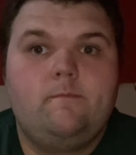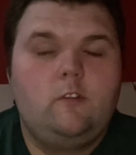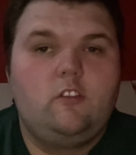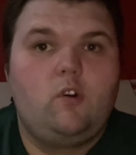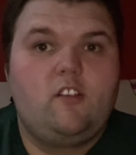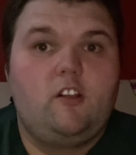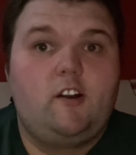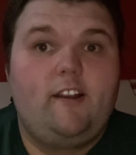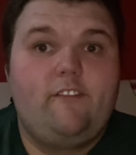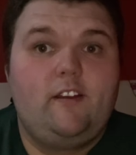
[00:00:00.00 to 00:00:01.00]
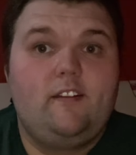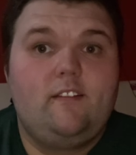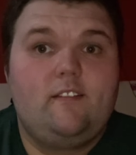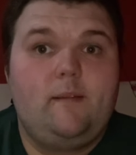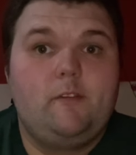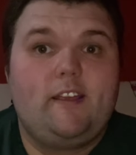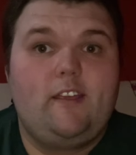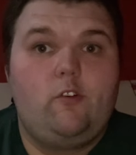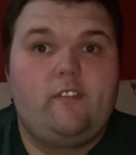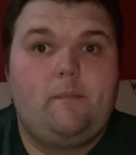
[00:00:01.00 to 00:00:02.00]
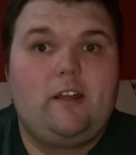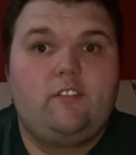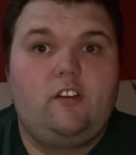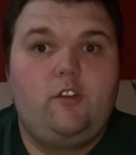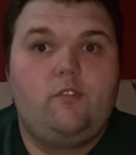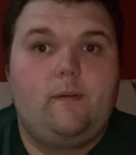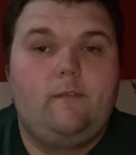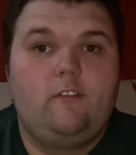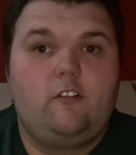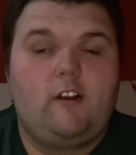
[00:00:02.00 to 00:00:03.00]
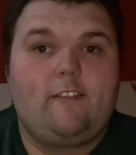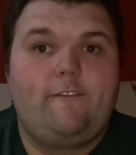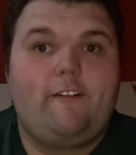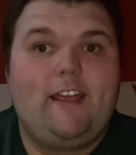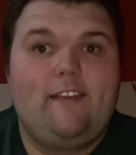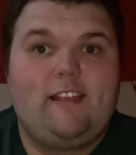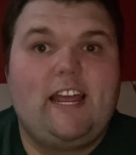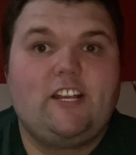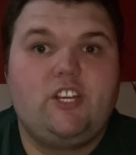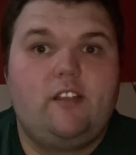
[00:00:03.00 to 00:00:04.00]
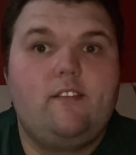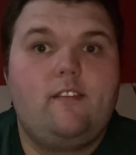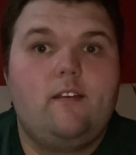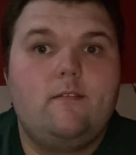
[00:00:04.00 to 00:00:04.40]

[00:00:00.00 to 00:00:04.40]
The Once-ler even seemed like he was about to do something to rectify his actions.